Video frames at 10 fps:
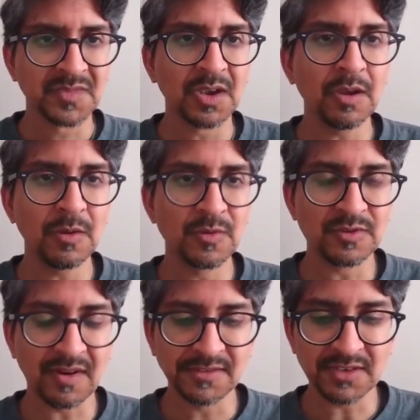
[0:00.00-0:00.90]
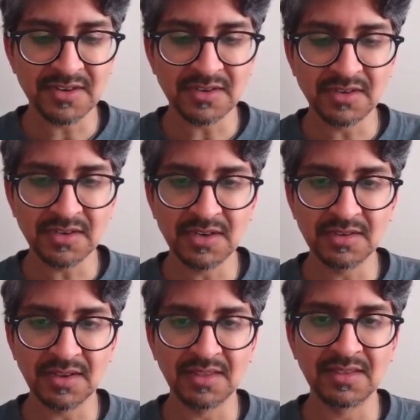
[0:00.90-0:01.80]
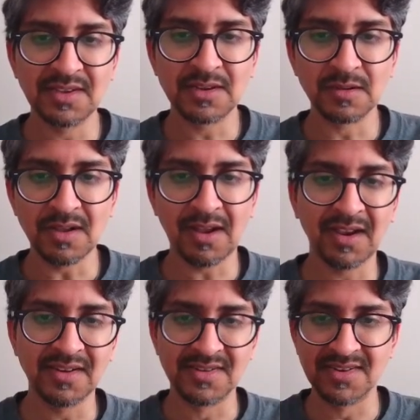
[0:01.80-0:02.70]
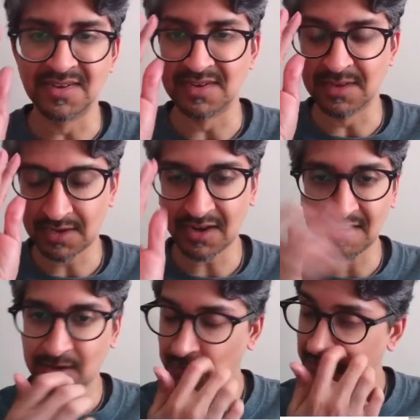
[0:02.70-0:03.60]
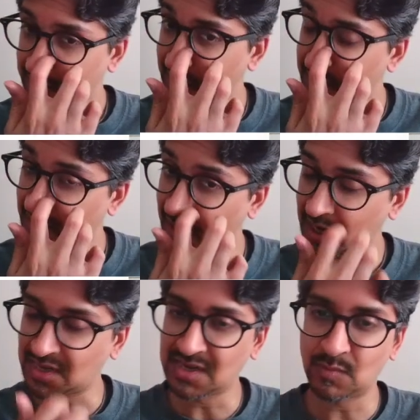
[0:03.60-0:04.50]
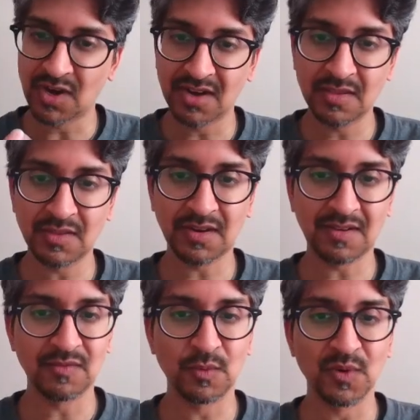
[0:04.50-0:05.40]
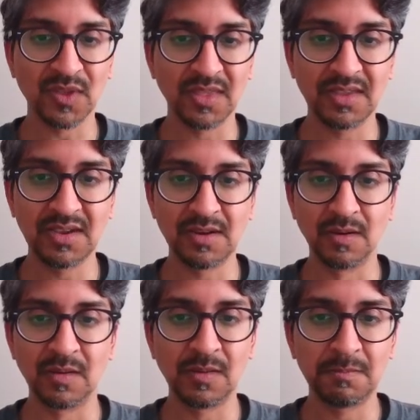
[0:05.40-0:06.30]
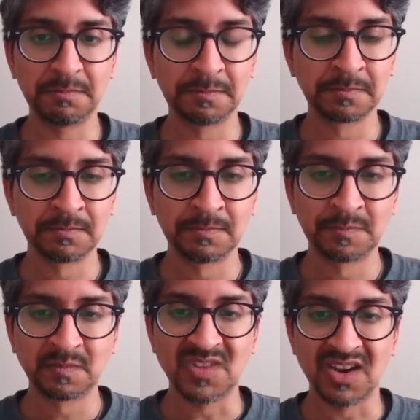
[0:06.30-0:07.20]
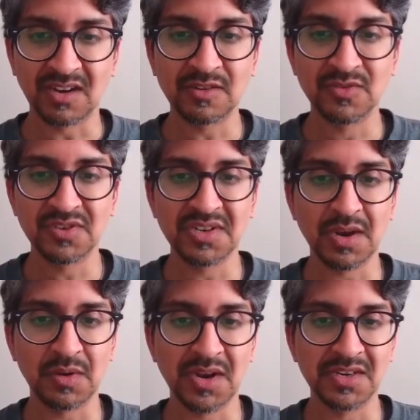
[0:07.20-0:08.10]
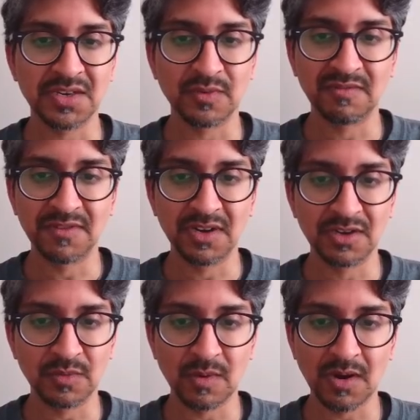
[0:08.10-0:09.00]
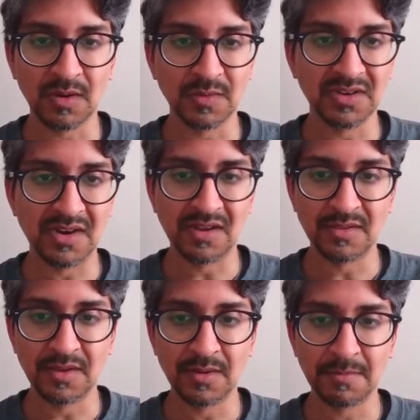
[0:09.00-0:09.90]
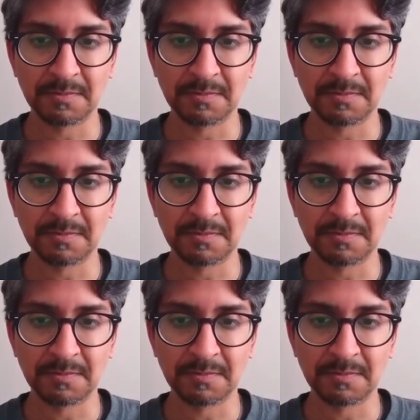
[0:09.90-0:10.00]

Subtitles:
Oh, driver's license is a legal ID. I knew it was going to be ID, but I didn't think of the word legal. I couldn't see how ID would fit into what I already had there.